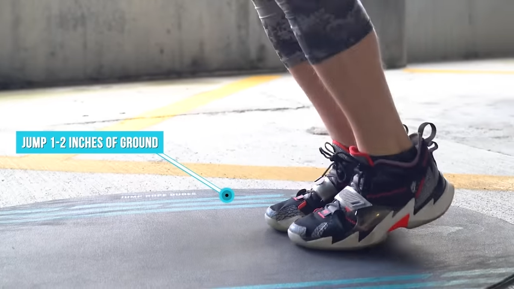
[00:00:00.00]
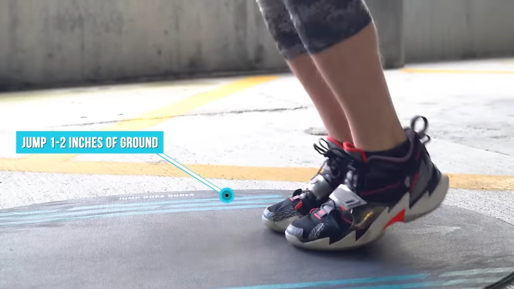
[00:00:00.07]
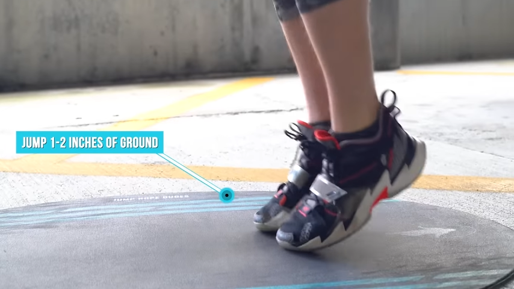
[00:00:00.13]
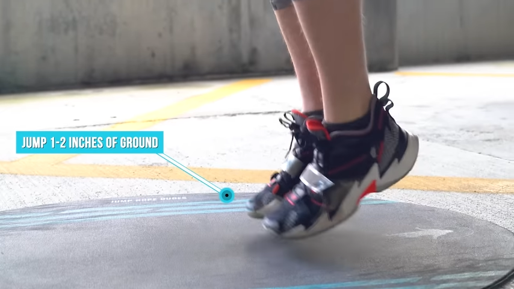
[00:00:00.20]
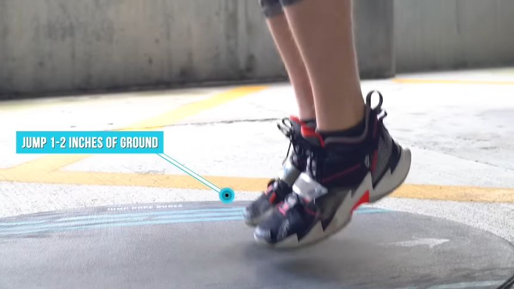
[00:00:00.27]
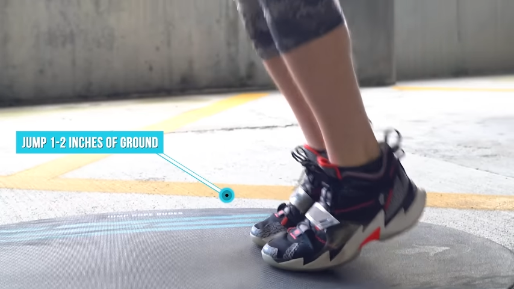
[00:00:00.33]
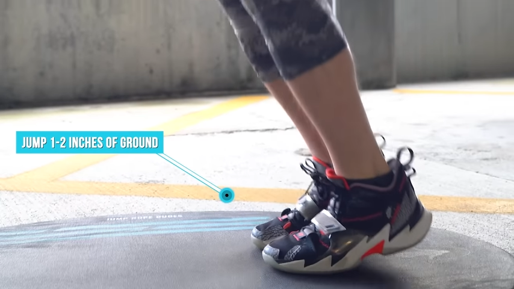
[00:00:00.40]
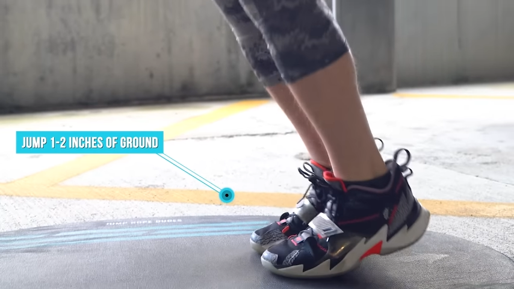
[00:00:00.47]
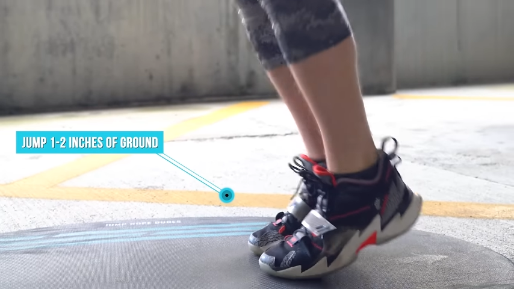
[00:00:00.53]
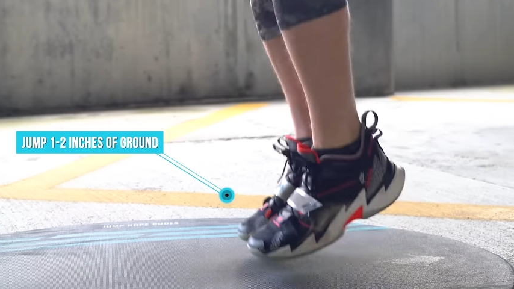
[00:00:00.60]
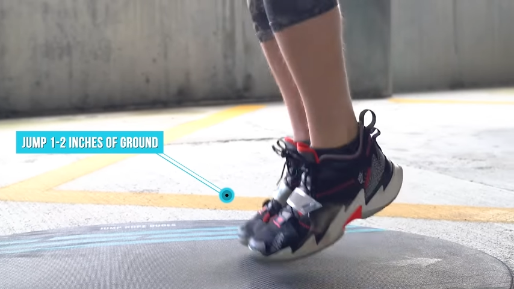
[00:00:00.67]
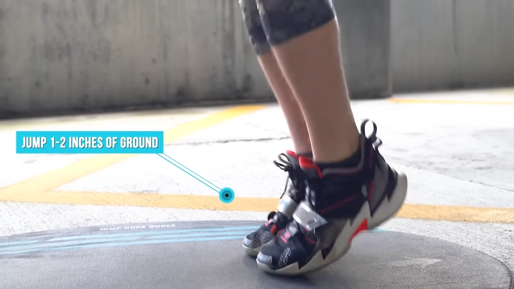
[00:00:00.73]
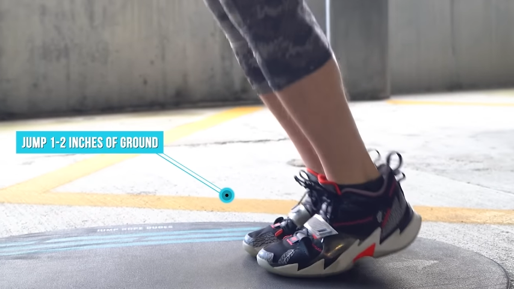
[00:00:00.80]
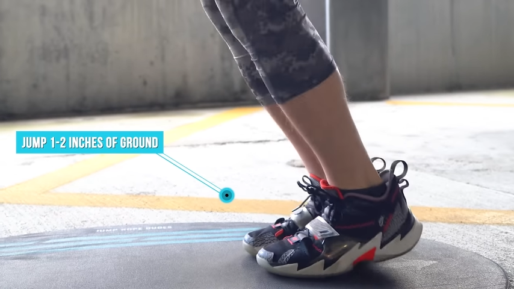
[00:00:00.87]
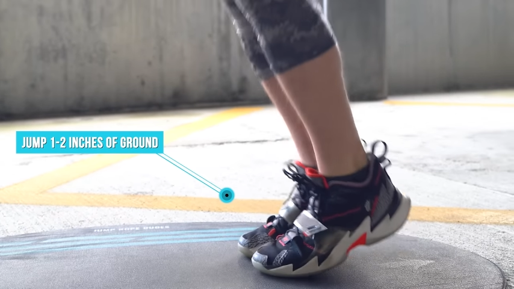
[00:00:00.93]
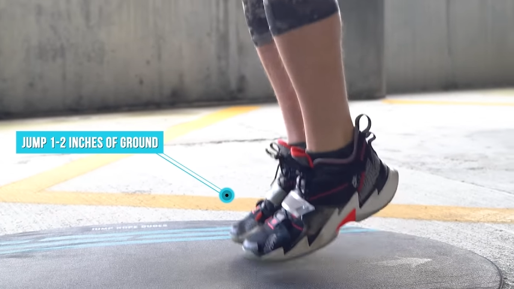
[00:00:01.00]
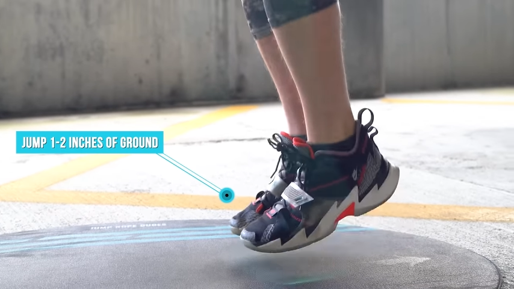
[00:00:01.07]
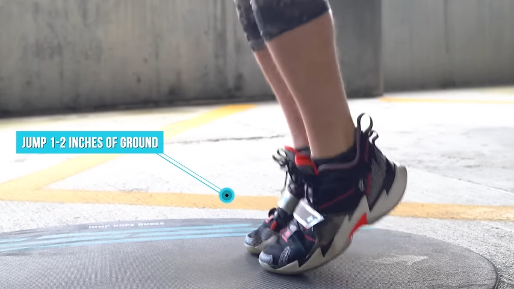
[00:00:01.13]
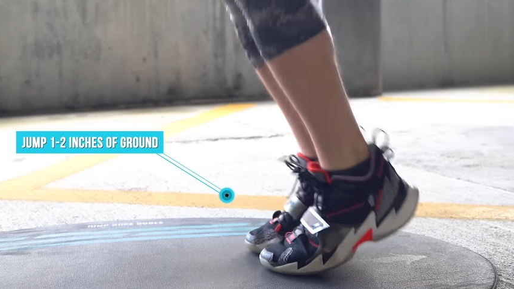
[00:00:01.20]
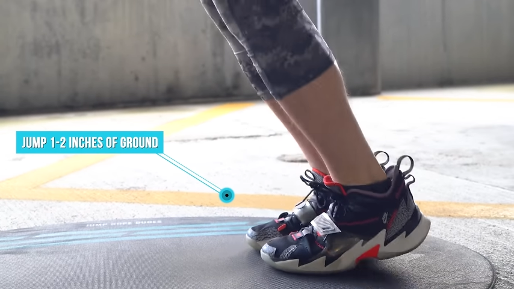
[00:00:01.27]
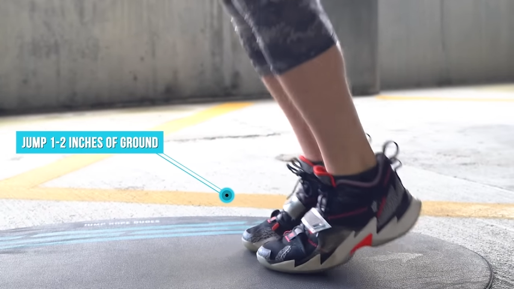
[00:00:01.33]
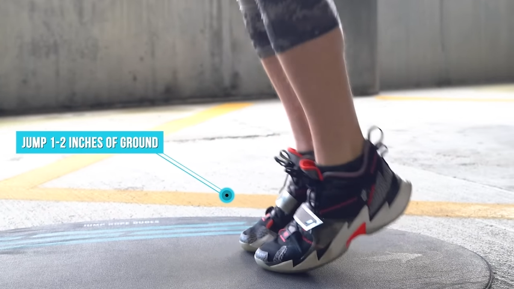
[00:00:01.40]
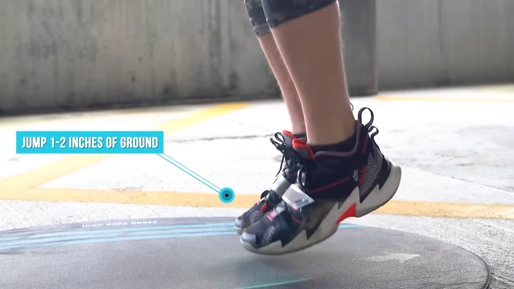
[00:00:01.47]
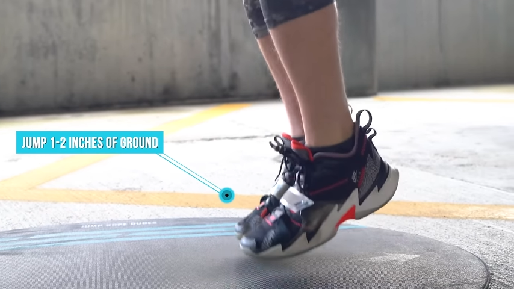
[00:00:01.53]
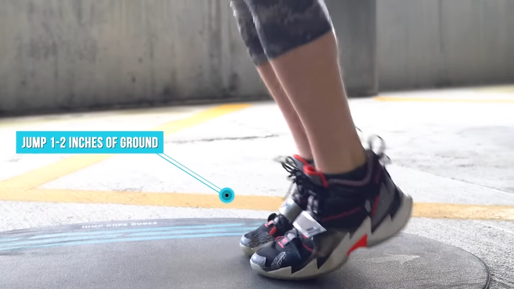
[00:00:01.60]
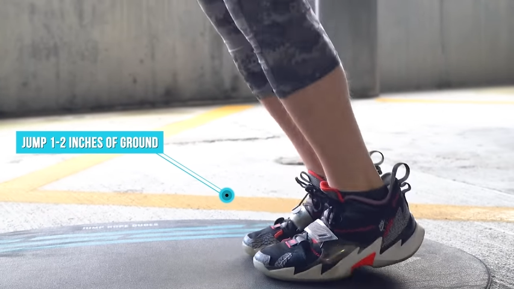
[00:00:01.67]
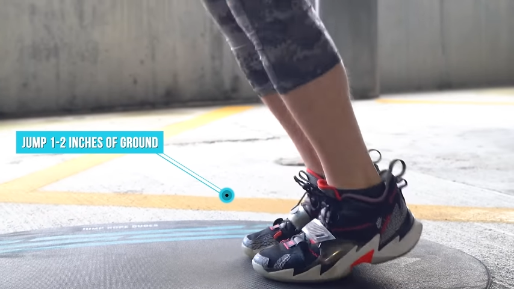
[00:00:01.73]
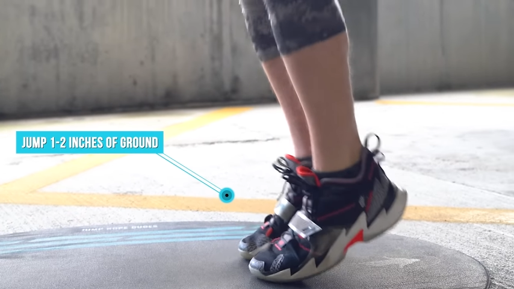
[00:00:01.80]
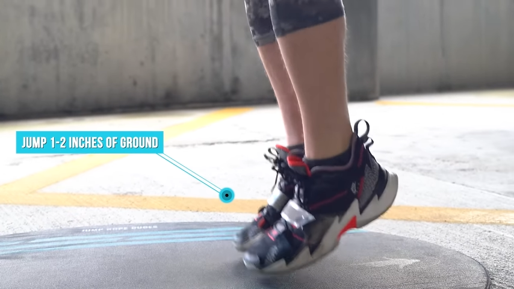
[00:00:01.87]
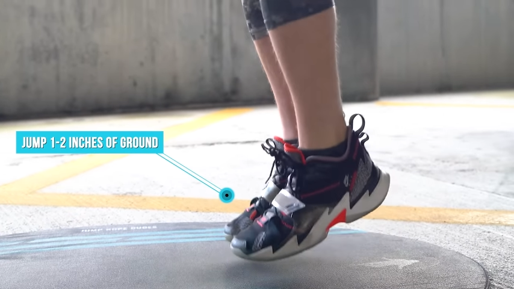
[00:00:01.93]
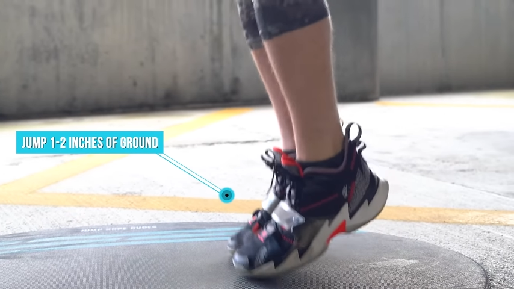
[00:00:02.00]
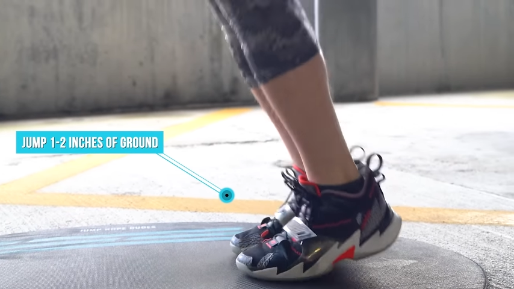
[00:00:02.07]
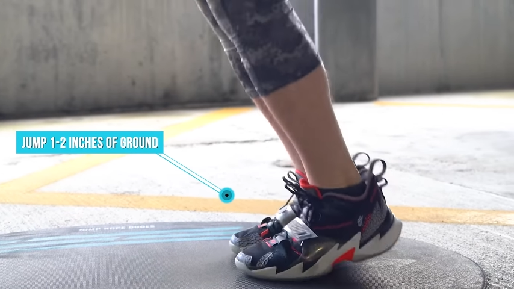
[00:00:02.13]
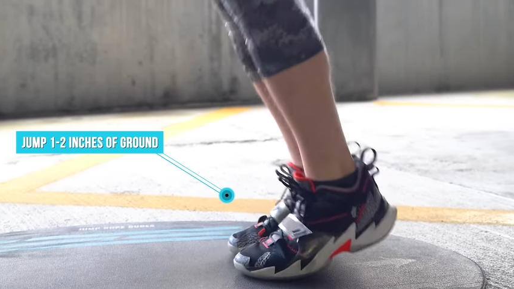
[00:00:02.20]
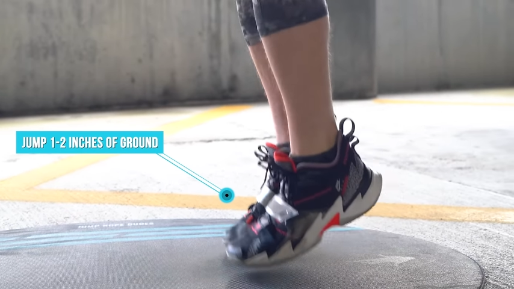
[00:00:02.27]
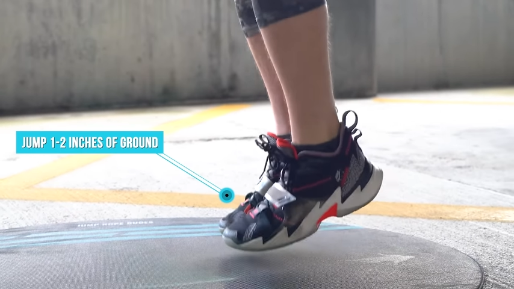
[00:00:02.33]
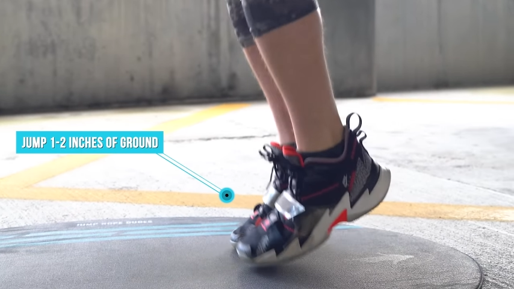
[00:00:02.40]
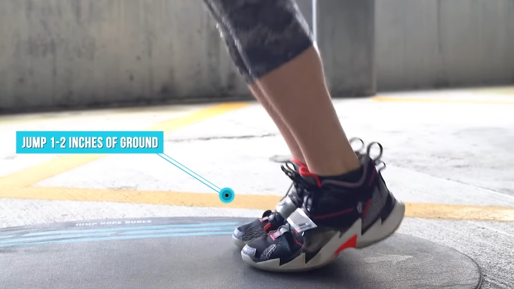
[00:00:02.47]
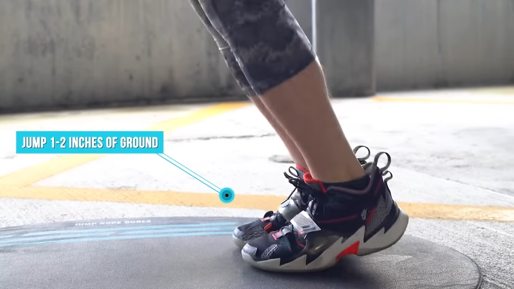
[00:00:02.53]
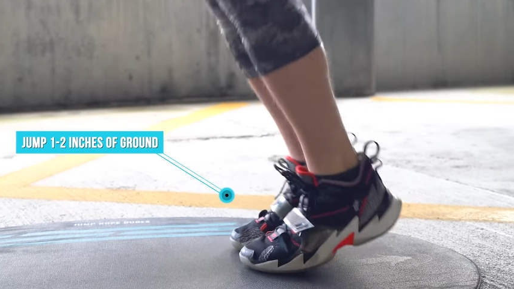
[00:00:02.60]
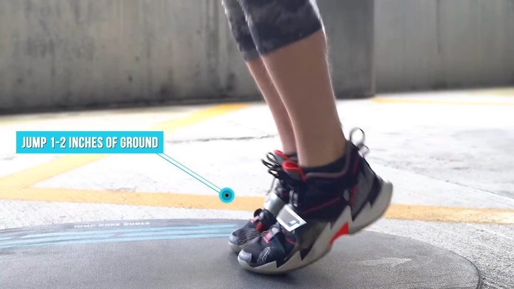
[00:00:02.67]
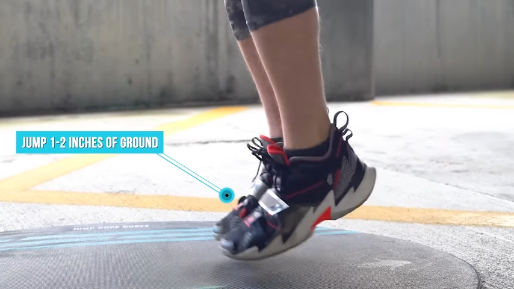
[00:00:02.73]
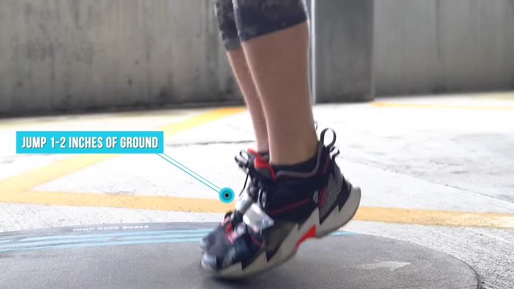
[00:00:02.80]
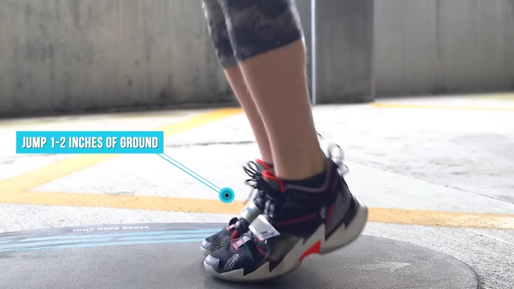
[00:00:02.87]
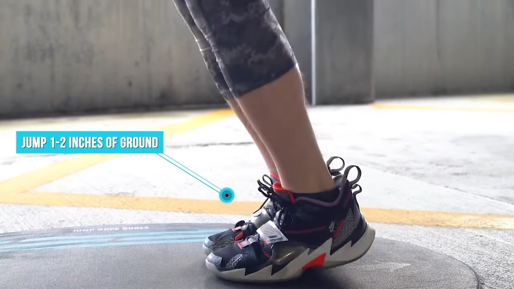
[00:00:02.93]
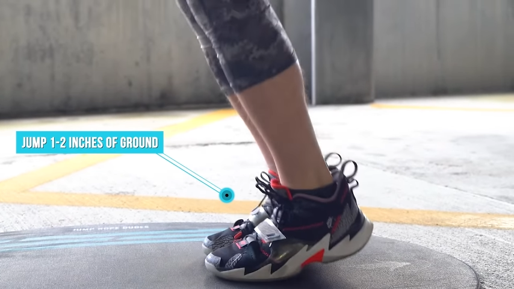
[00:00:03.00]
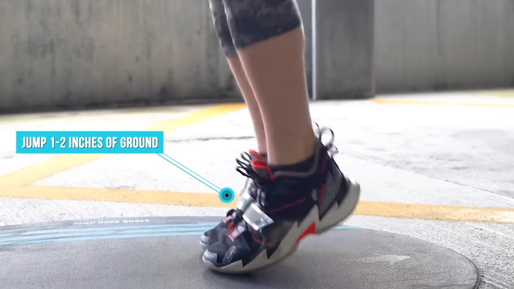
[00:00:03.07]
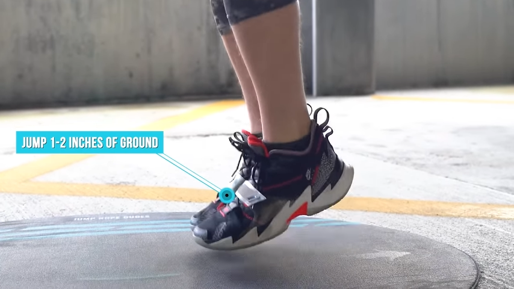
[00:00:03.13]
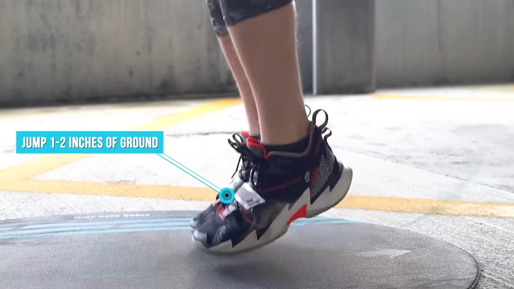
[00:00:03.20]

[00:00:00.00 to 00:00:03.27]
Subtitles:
Nobody's mouth can be seen.